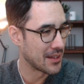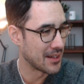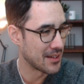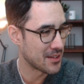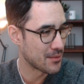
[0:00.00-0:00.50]

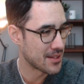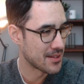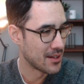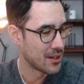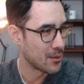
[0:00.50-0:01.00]
Hertz, which
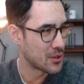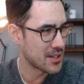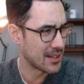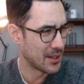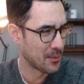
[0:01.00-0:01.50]
is, which
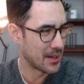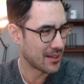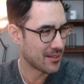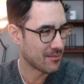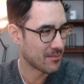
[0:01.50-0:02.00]
is a little
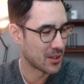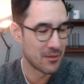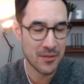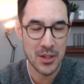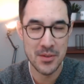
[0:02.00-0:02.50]
bit
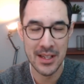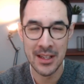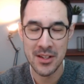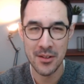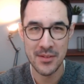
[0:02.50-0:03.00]
confusing
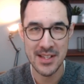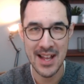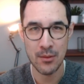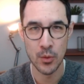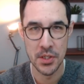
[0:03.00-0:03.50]
because obviously
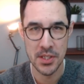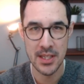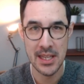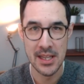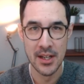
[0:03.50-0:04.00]
that was
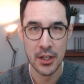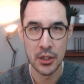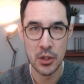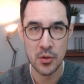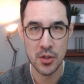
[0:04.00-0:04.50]
the
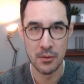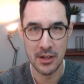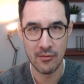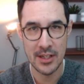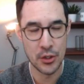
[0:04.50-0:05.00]
news story
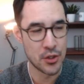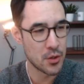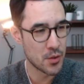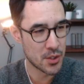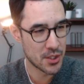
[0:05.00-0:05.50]
that really
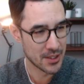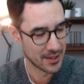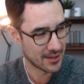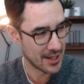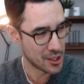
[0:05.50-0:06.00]
juiced
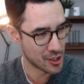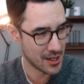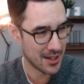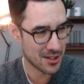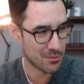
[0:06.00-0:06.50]
their
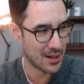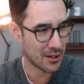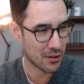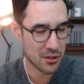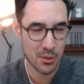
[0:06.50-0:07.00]
shares by a
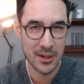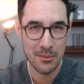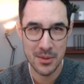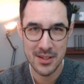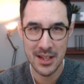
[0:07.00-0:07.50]
good
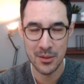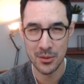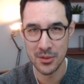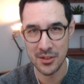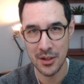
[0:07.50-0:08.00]
20%
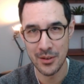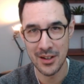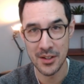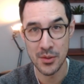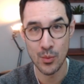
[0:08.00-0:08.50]
or so
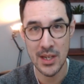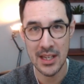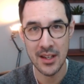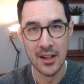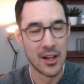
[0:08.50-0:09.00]
last
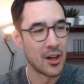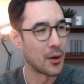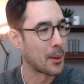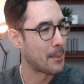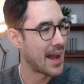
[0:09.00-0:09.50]
week
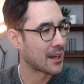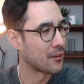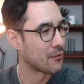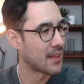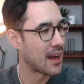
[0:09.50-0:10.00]
on the back
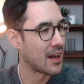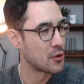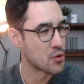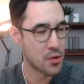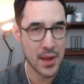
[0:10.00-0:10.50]
of that
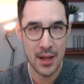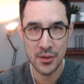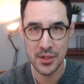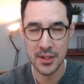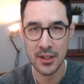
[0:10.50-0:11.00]

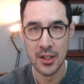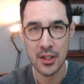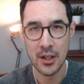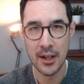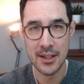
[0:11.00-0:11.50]
100,000
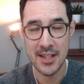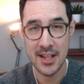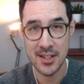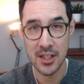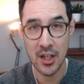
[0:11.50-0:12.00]
uh,
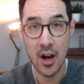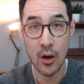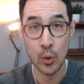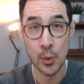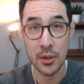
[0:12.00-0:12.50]
Tesla
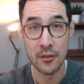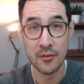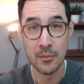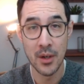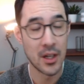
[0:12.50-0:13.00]
car order
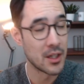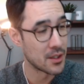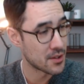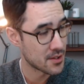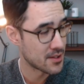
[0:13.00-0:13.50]
from
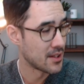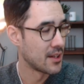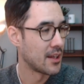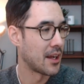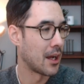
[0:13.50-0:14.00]
Hertz.
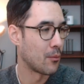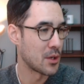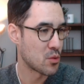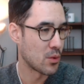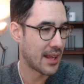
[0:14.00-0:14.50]
Uh,
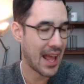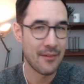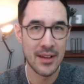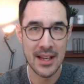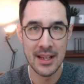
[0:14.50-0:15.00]
which would
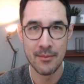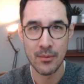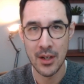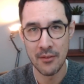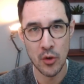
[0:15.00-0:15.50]
have a
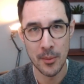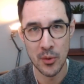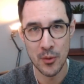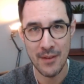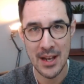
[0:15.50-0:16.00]
kind of
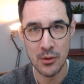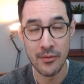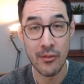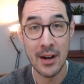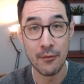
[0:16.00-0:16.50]
nominal value
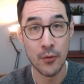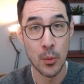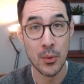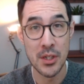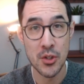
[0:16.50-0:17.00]
of around
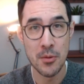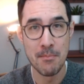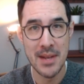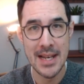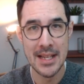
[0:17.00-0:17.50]

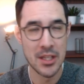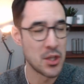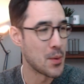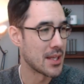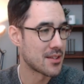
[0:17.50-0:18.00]
4.2 billion
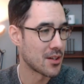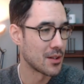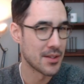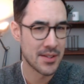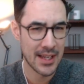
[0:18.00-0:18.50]
US
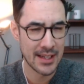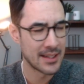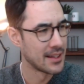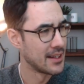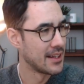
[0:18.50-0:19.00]
dollars.
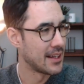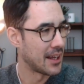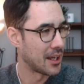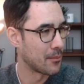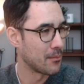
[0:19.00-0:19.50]
And
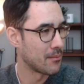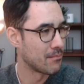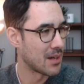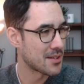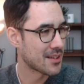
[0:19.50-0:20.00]
um,
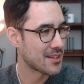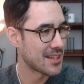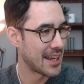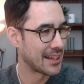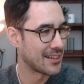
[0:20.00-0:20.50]
Musk
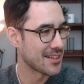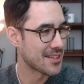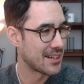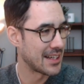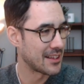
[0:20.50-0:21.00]
saying
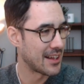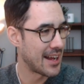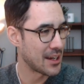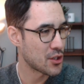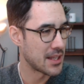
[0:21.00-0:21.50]
last night that
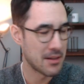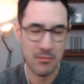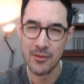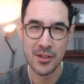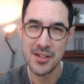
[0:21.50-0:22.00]
actually
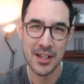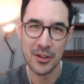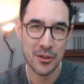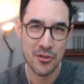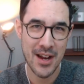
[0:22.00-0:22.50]
we've not signed a
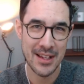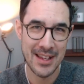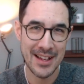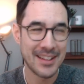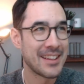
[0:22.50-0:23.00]
contract
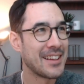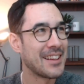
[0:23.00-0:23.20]
yet.